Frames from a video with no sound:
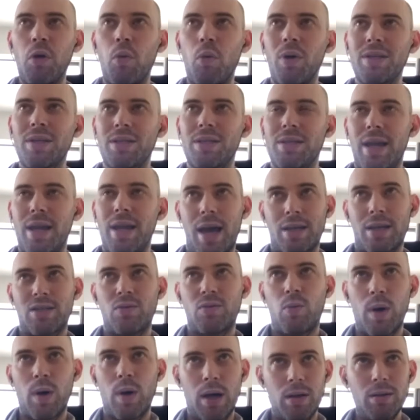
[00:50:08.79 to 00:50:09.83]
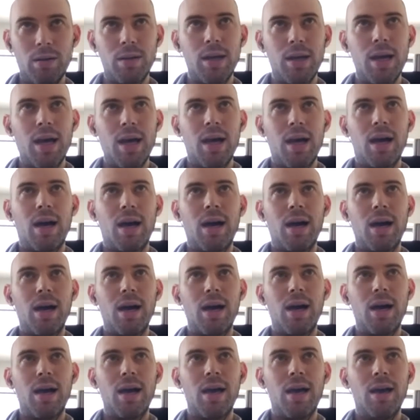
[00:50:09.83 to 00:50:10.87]
What's next? Well,
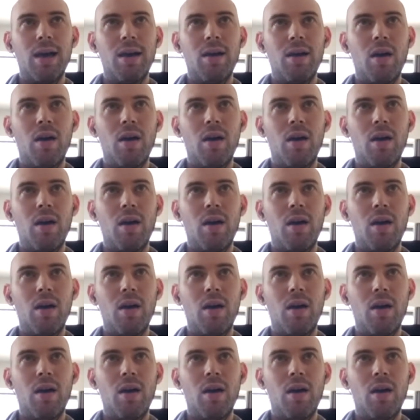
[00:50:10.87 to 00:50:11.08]
on